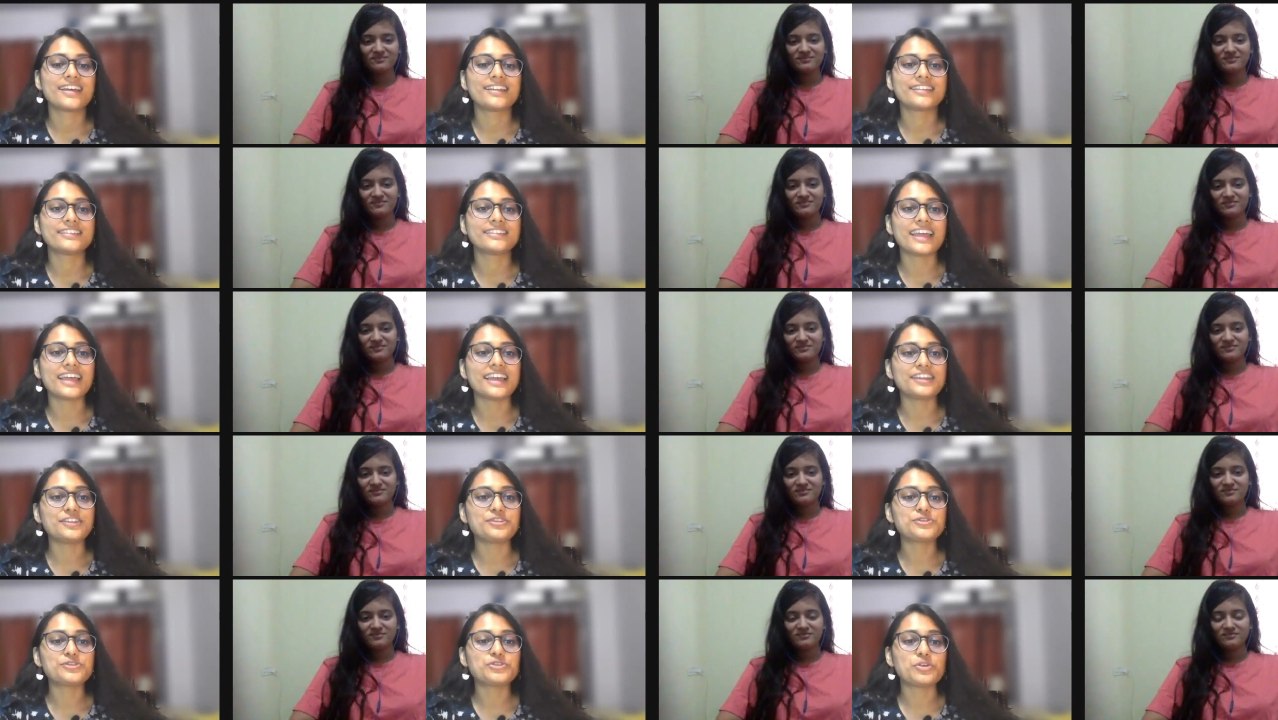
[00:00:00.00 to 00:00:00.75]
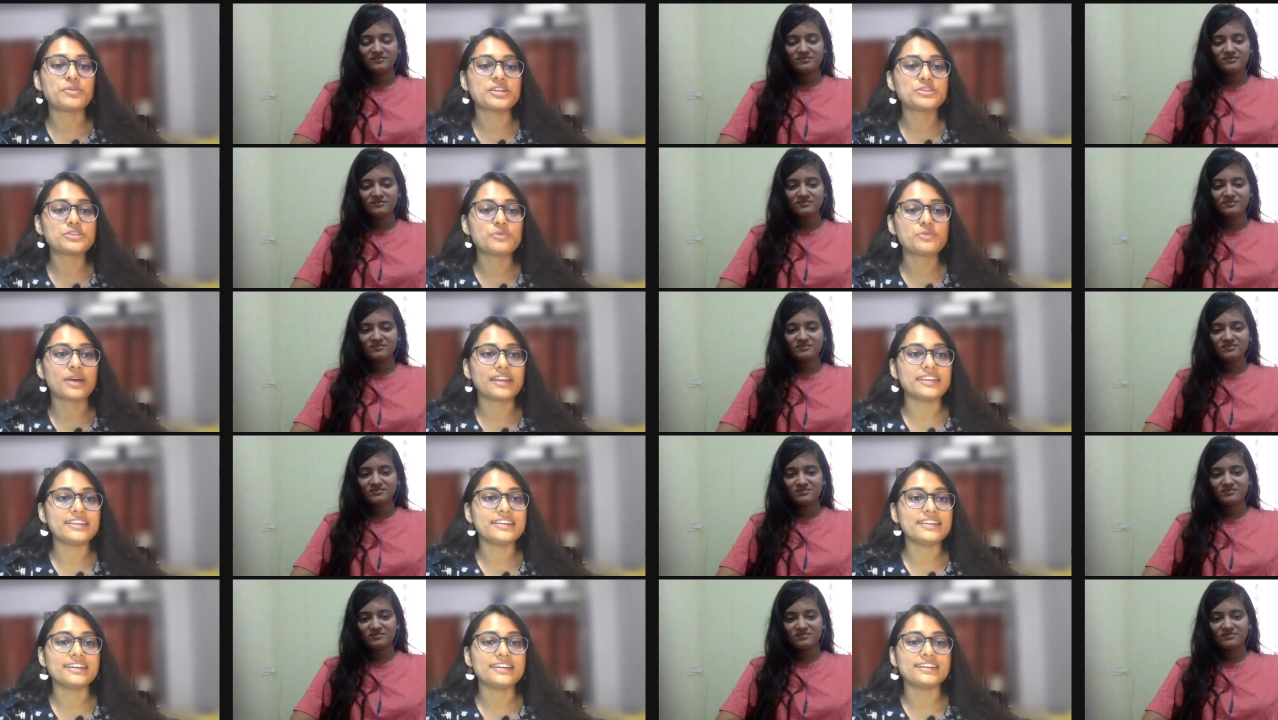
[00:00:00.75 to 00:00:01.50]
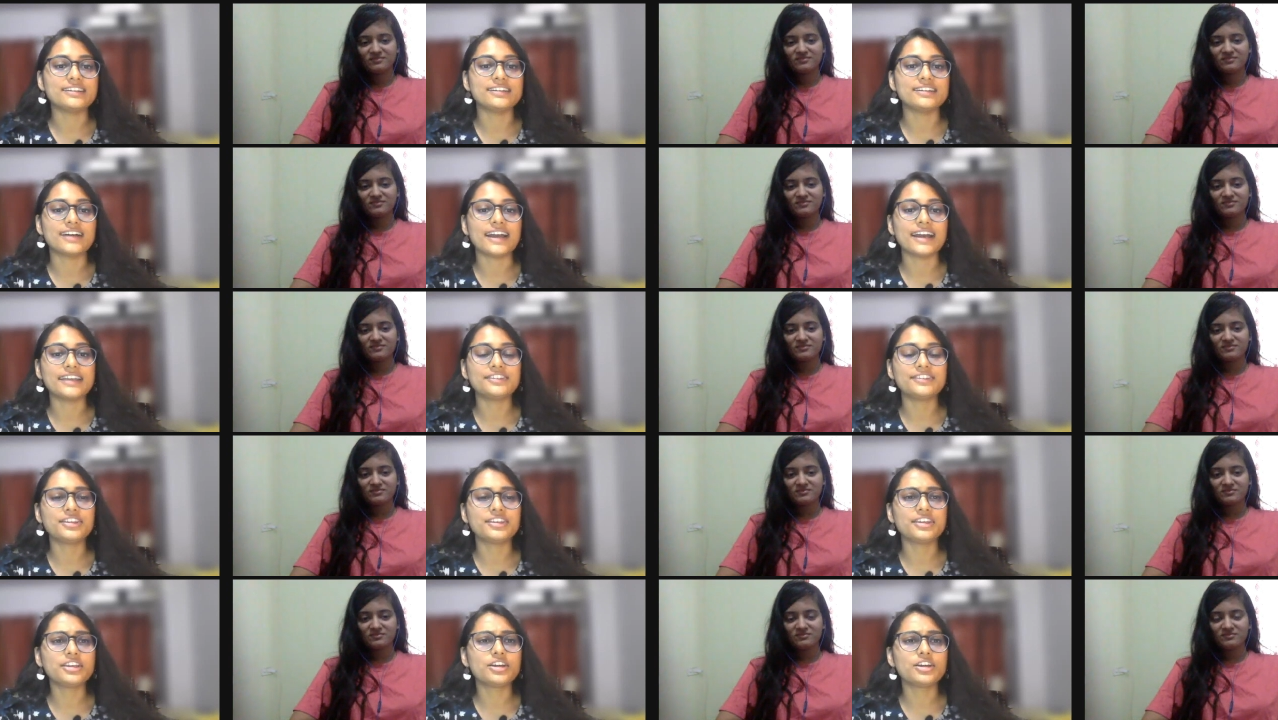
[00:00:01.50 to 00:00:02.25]
Speaker 1: Thank you so much, Vani. Uh, I
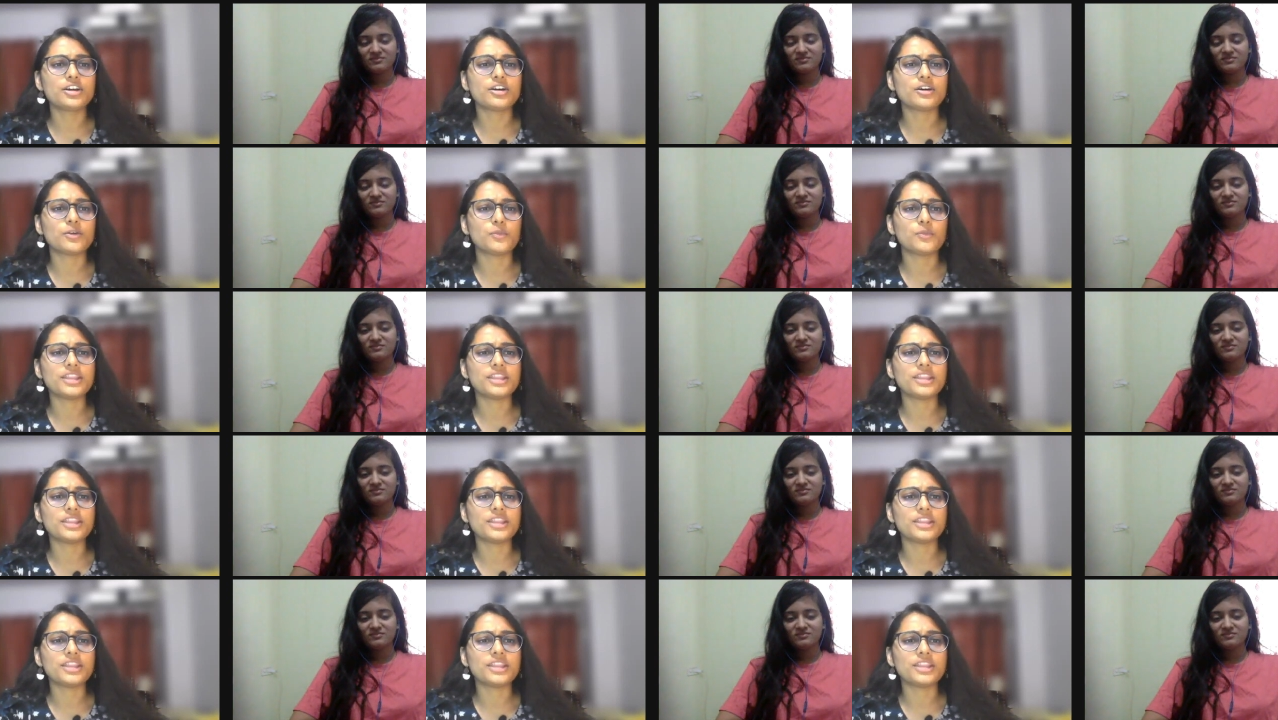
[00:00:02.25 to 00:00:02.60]
think uh,